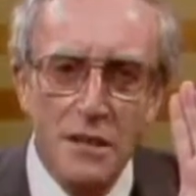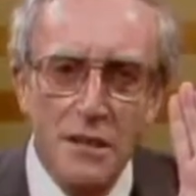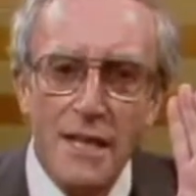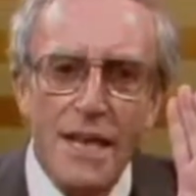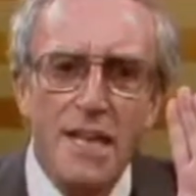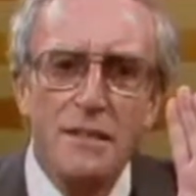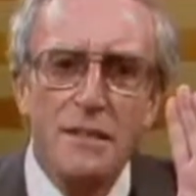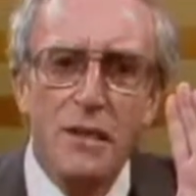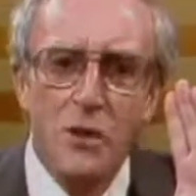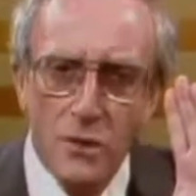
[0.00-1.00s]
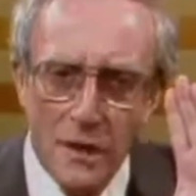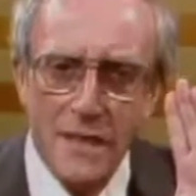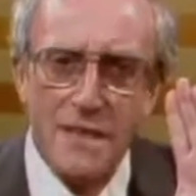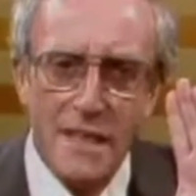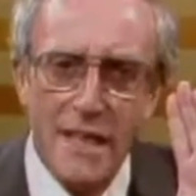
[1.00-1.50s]
They are the
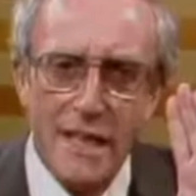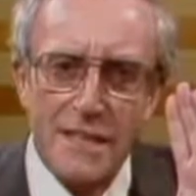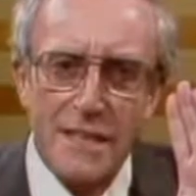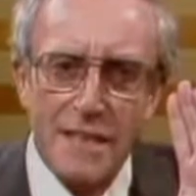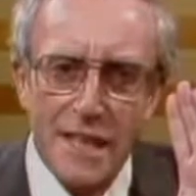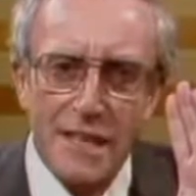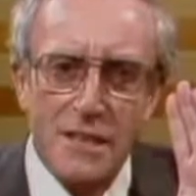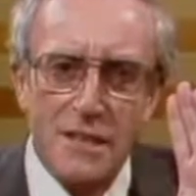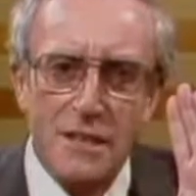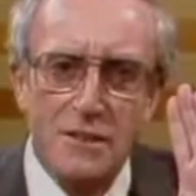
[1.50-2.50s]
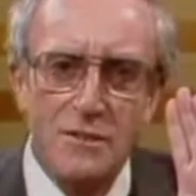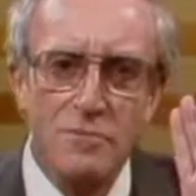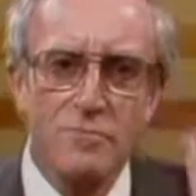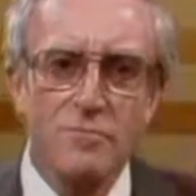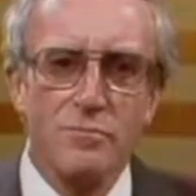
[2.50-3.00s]
only cigarettes in
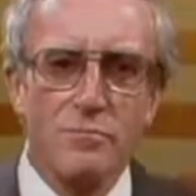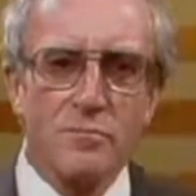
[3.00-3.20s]
Russia.